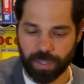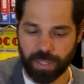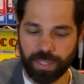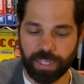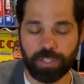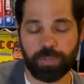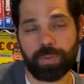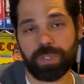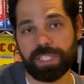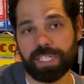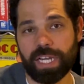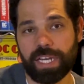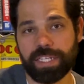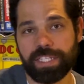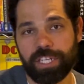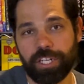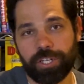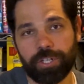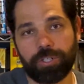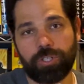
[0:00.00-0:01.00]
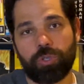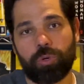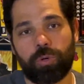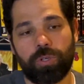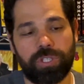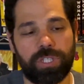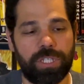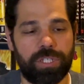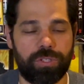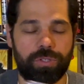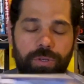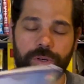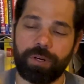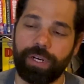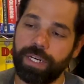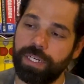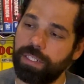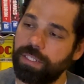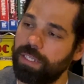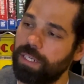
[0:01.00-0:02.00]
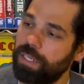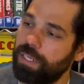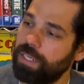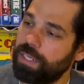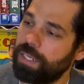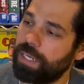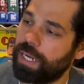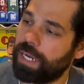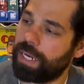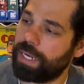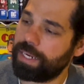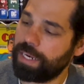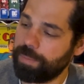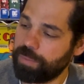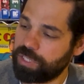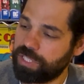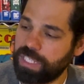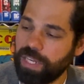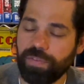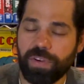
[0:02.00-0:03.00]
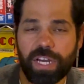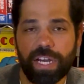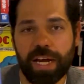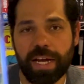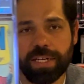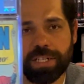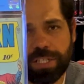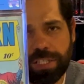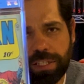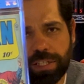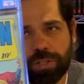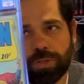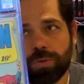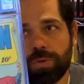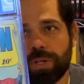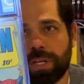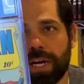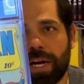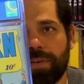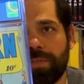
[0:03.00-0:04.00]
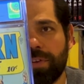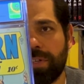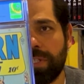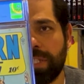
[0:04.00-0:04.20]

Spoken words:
This one's got interior Torchy stories. Number 79, just a cool cover.